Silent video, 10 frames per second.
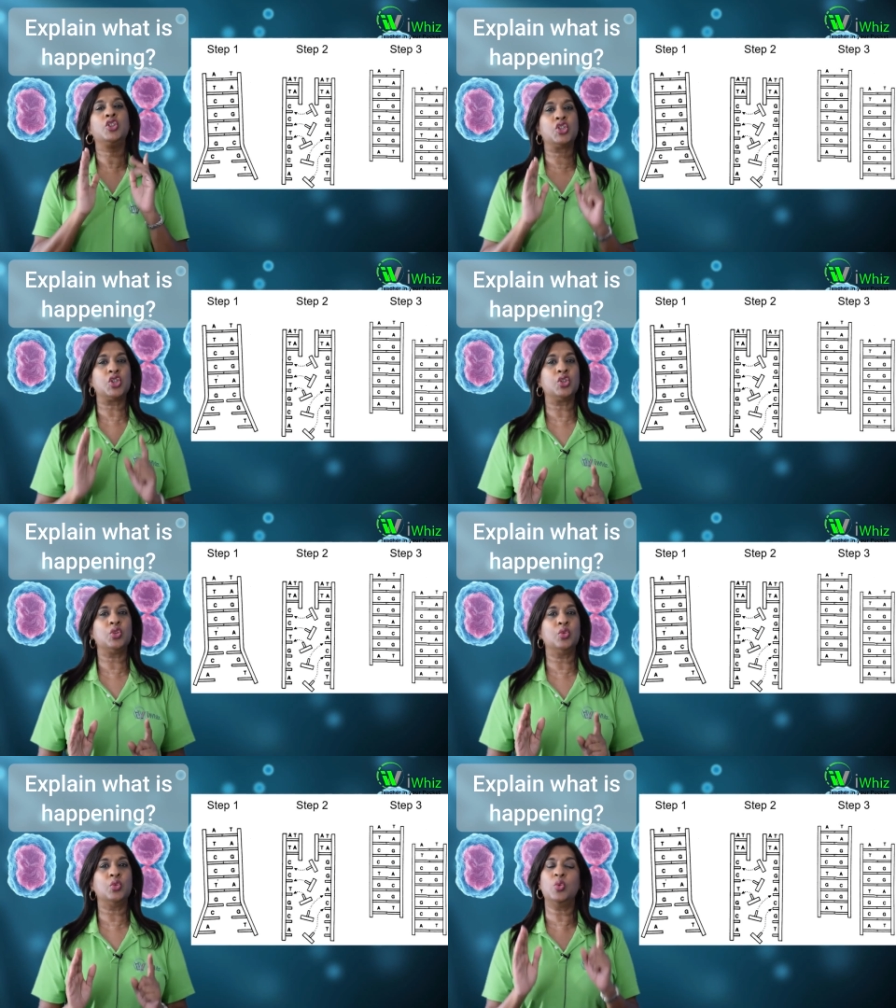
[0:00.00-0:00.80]

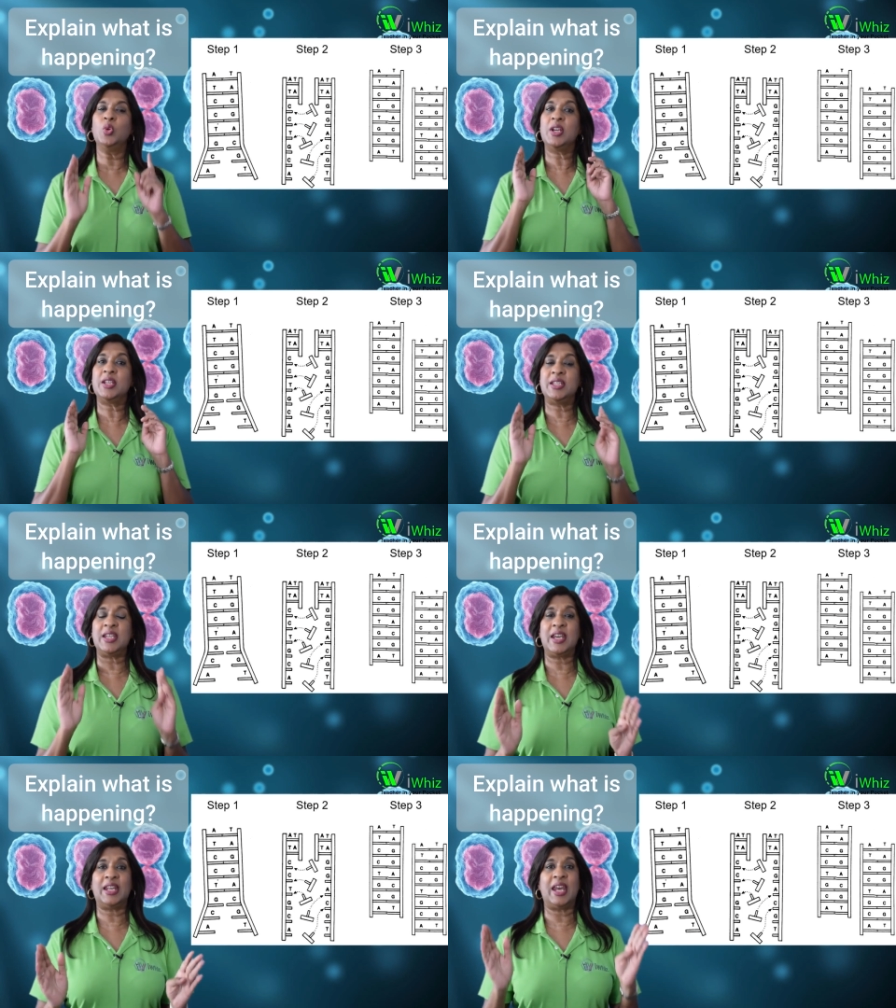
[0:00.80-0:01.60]
2
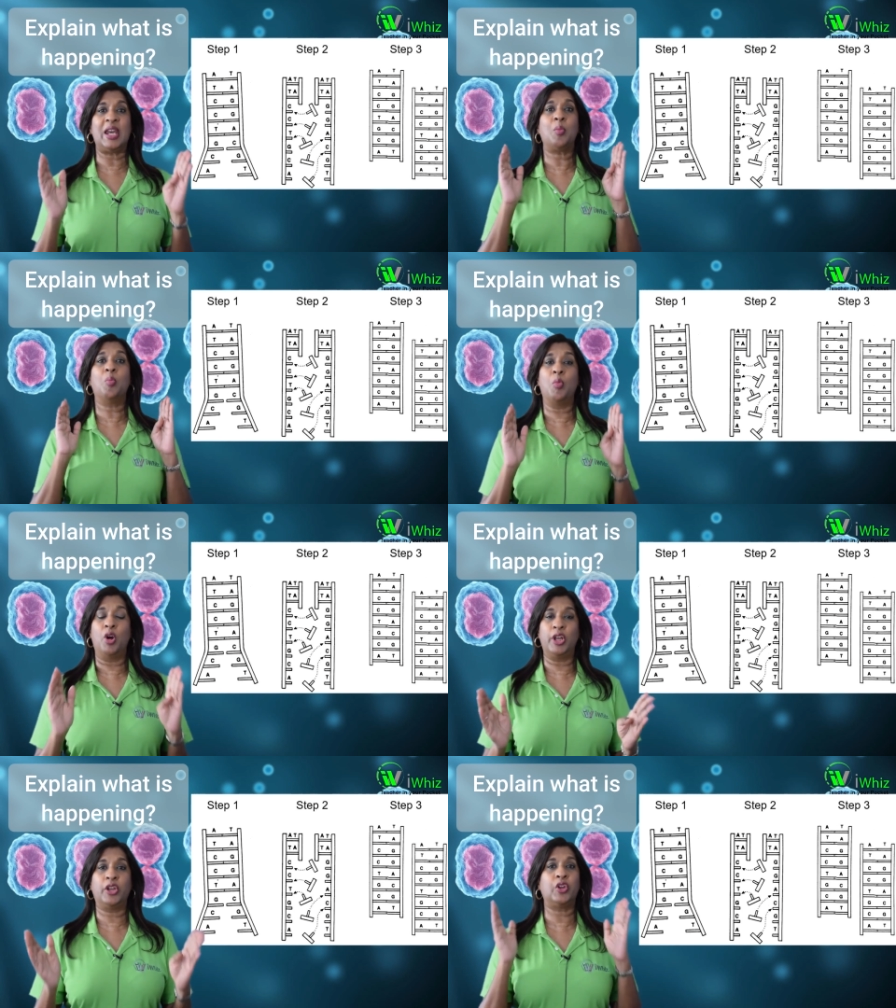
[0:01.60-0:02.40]
DNA
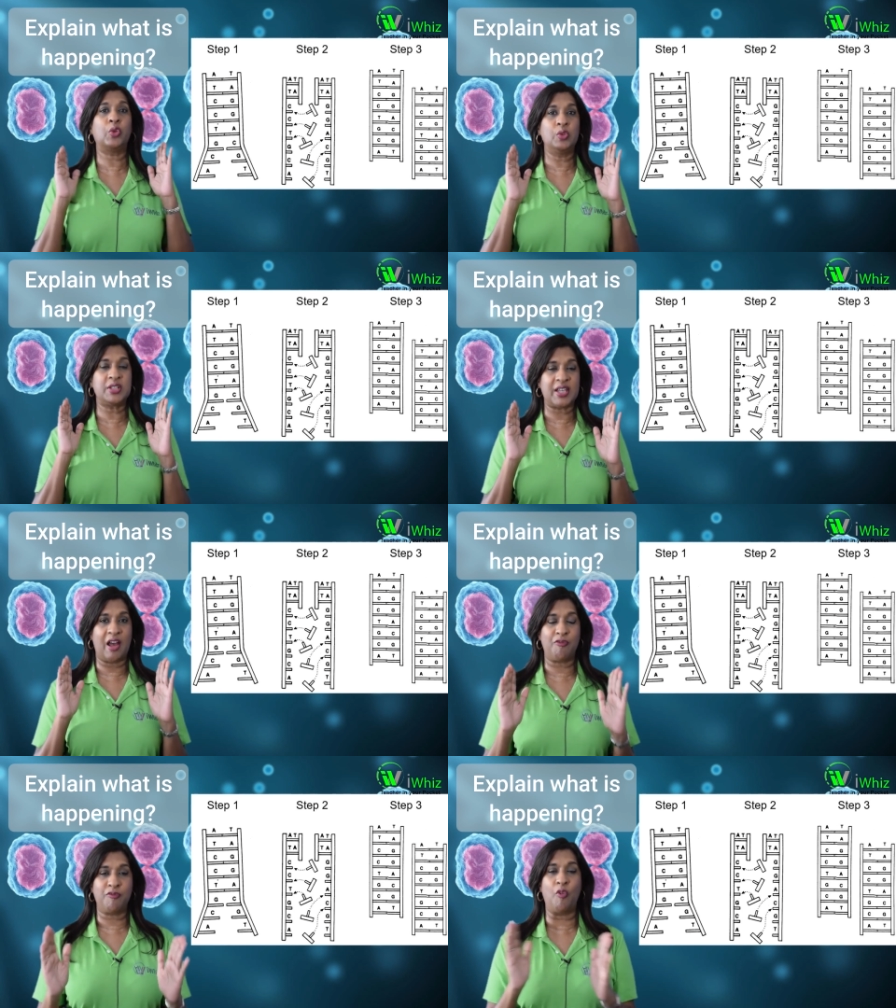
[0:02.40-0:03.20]
molecules
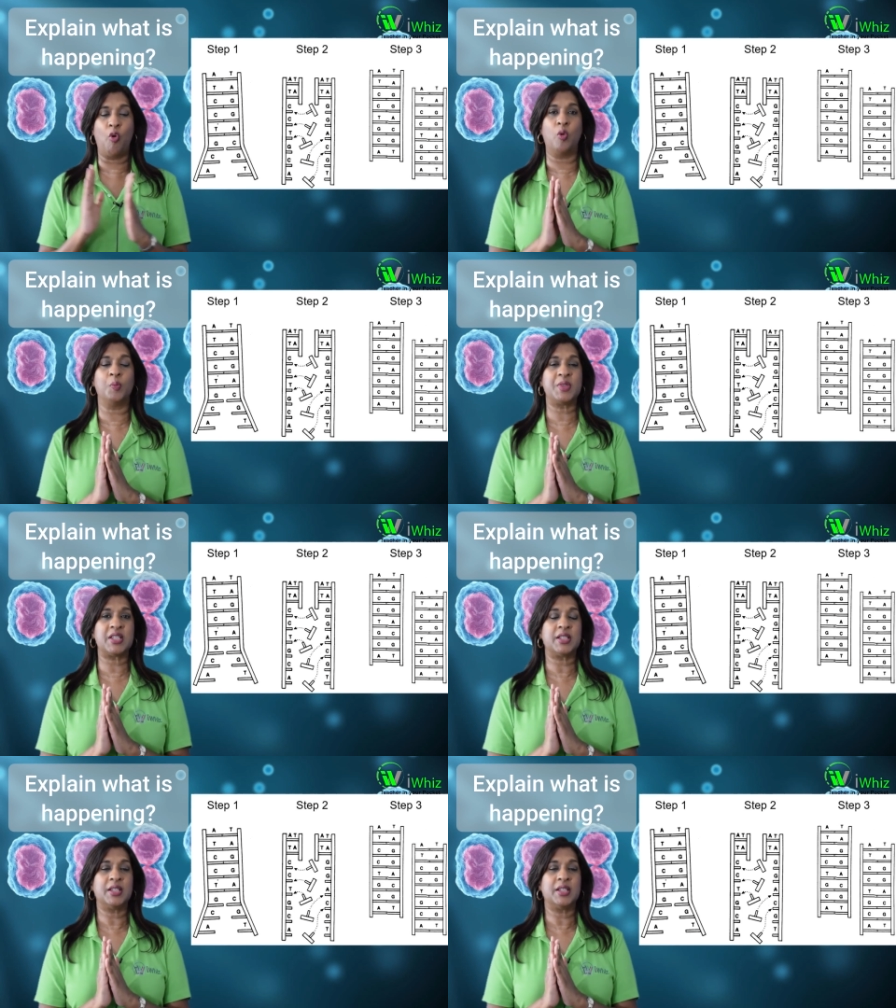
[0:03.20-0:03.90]
have formed,